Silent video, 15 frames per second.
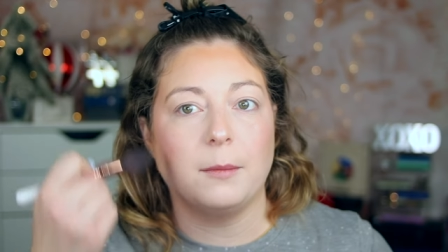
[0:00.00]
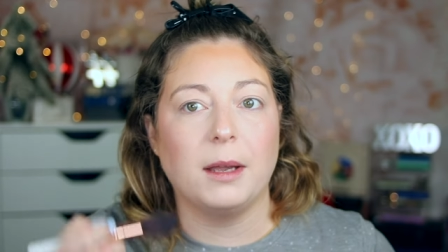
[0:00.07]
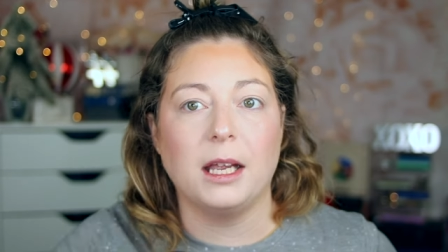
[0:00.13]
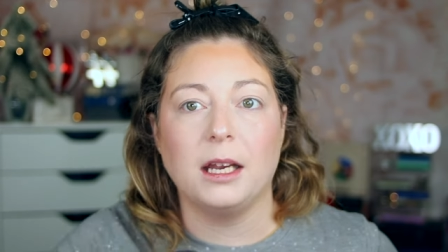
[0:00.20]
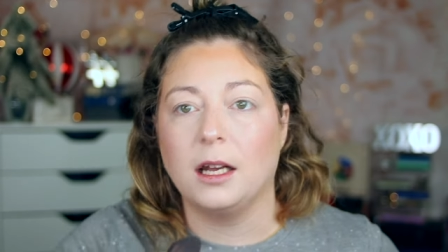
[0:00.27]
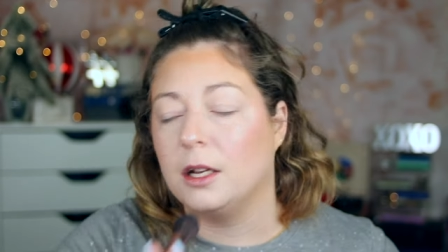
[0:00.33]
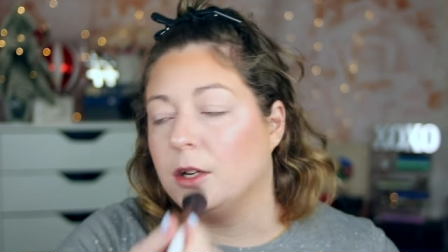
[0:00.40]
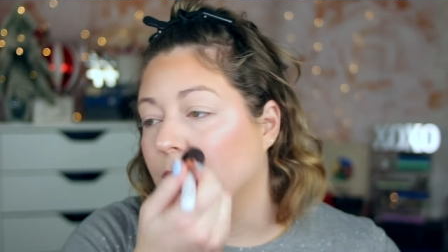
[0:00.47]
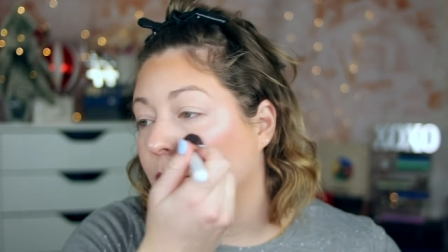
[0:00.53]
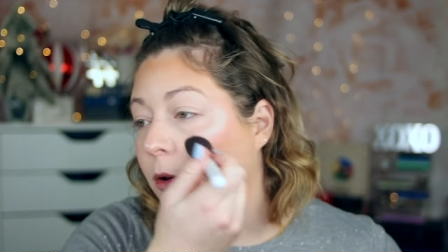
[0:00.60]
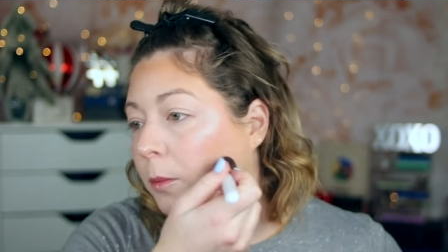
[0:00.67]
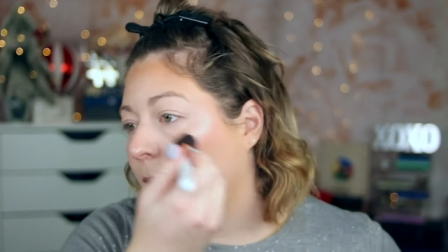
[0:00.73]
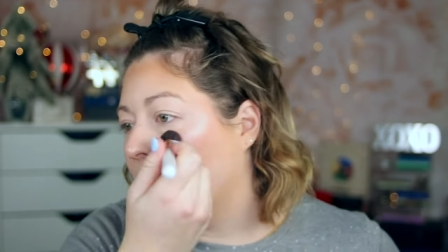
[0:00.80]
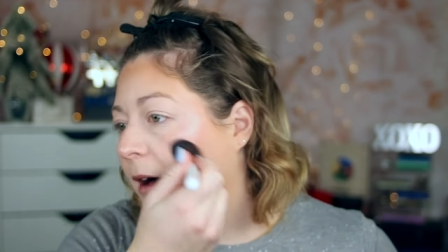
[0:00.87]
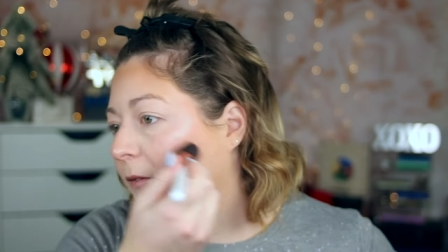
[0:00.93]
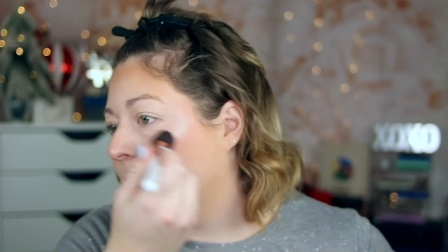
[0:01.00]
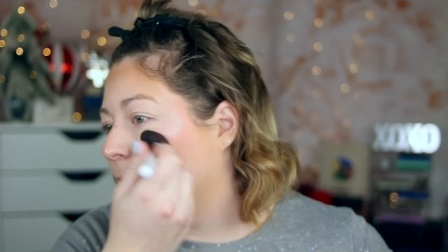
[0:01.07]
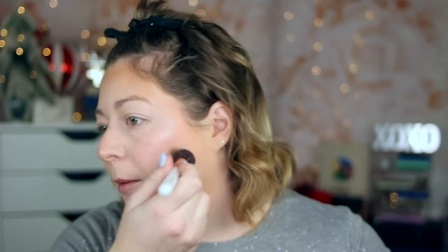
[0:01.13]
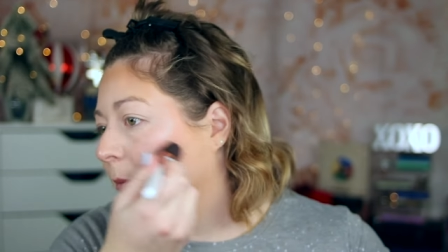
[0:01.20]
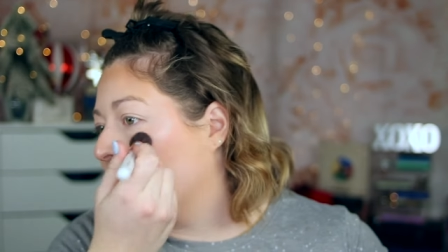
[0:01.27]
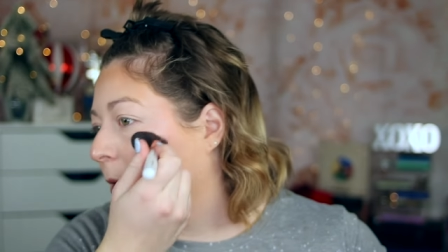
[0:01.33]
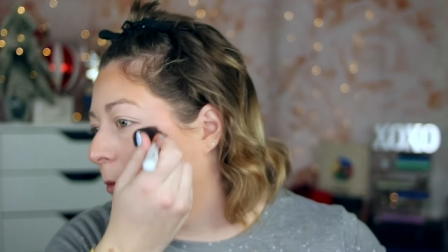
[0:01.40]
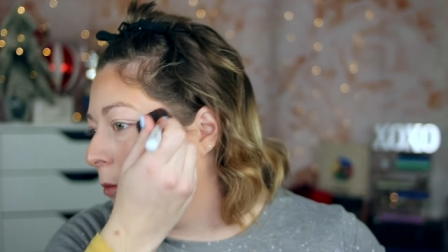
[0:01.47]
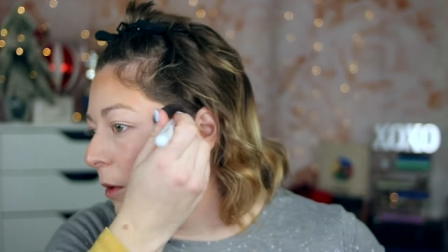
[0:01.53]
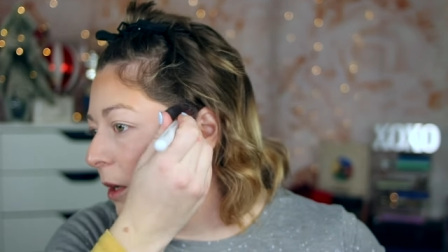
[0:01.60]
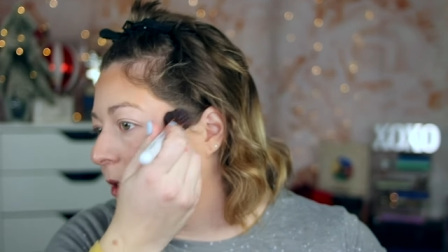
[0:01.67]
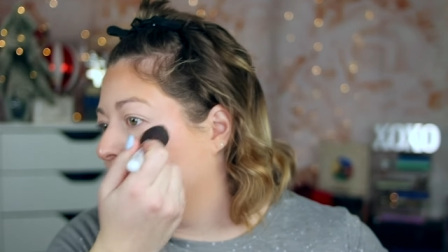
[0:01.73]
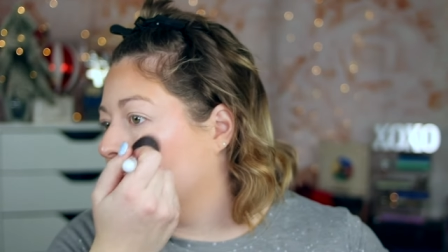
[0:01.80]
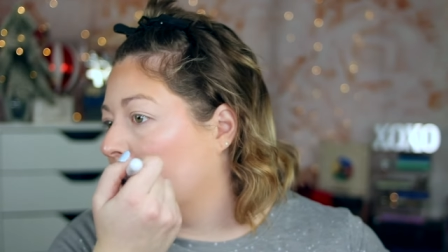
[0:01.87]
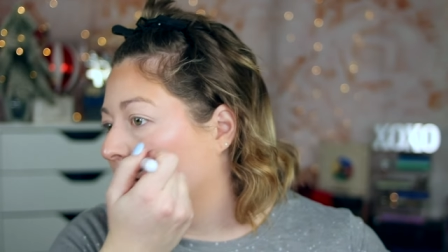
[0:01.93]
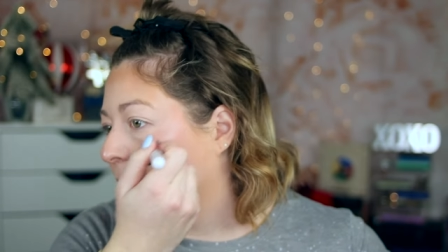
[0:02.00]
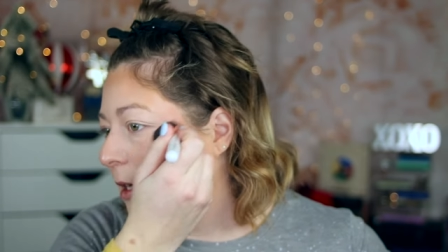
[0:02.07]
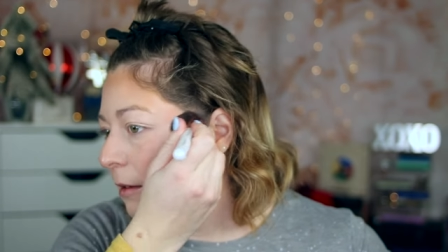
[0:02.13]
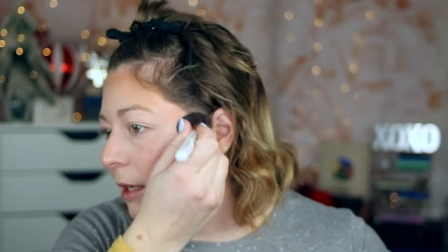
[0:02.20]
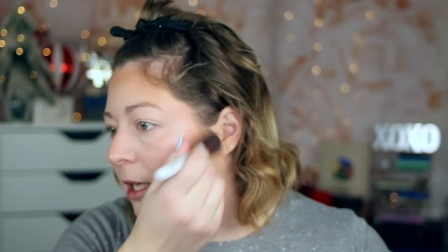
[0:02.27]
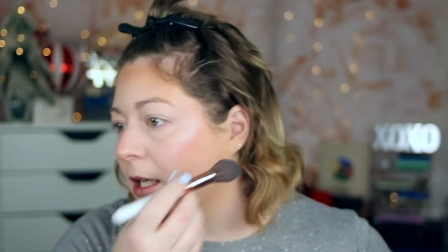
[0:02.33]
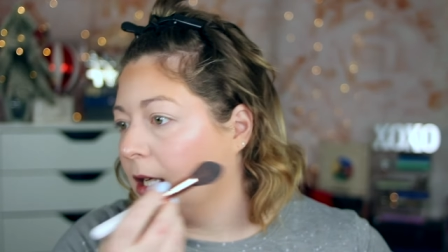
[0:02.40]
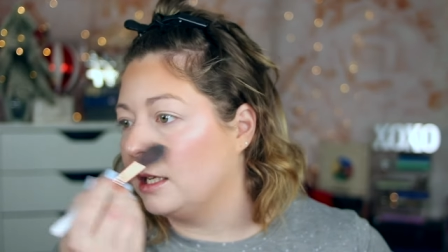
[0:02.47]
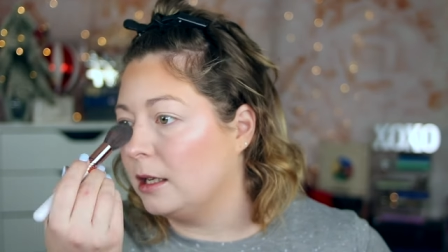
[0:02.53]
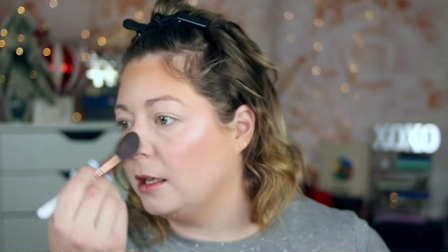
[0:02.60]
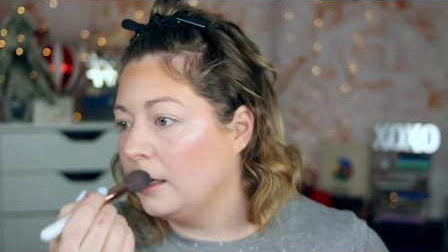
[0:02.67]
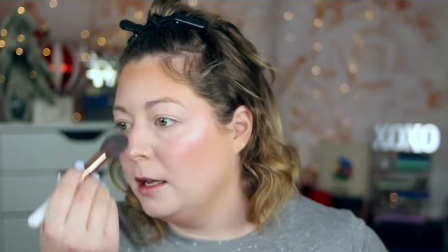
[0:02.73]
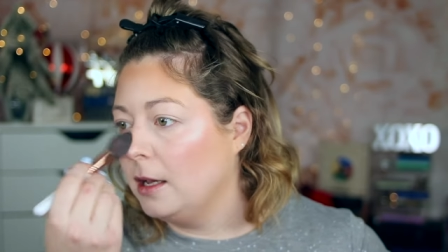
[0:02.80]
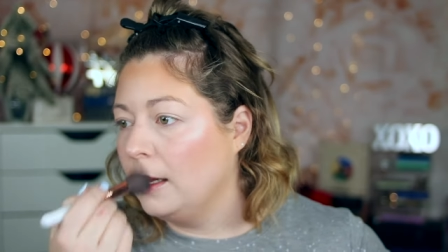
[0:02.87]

made a new platform that really regulated,